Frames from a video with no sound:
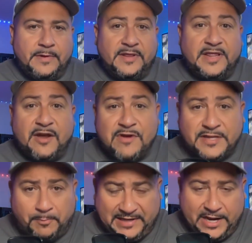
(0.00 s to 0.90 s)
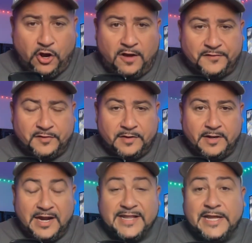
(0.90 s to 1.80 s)
they're in the playoffs
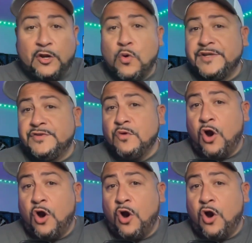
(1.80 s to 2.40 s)
and they're going to